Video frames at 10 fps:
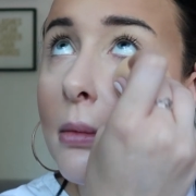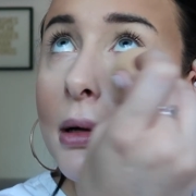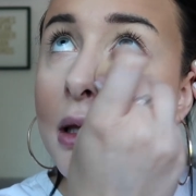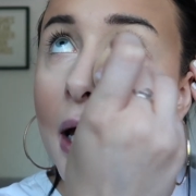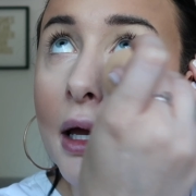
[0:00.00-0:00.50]

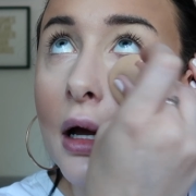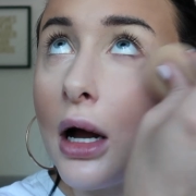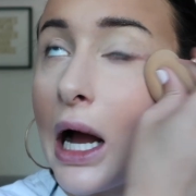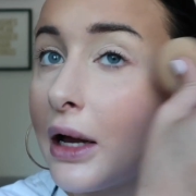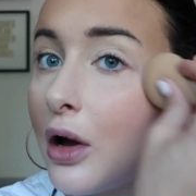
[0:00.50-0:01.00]
but like
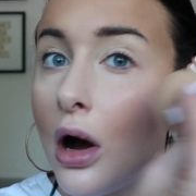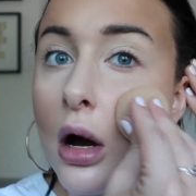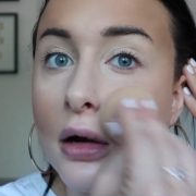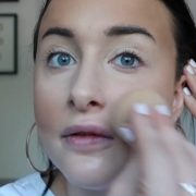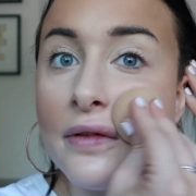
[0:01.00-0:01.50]
I got
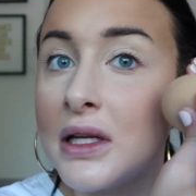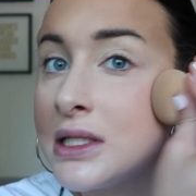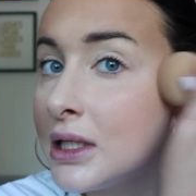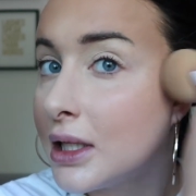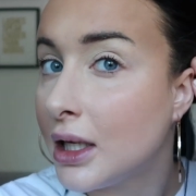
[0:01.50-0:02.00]
on a
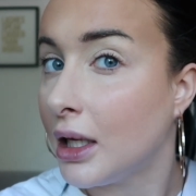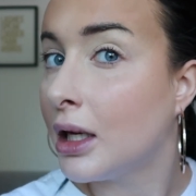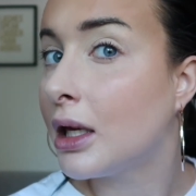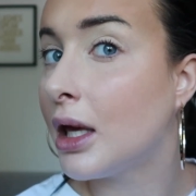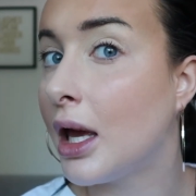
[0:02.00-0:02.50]
Fenty
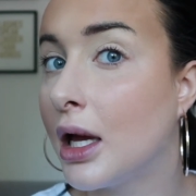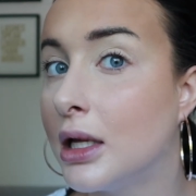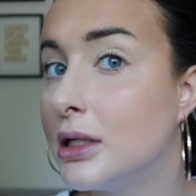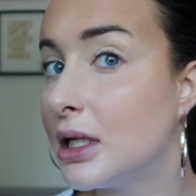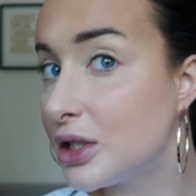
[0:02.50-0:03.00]
kick
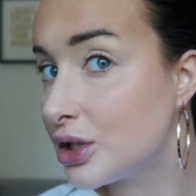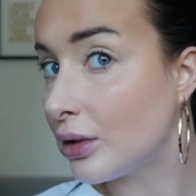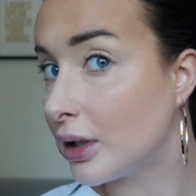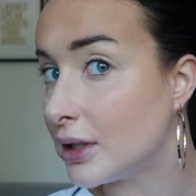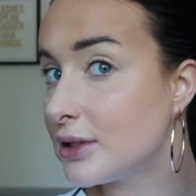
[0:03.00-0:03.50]
and it's
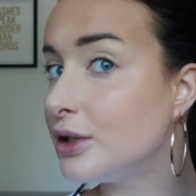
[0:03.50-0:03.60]
so good.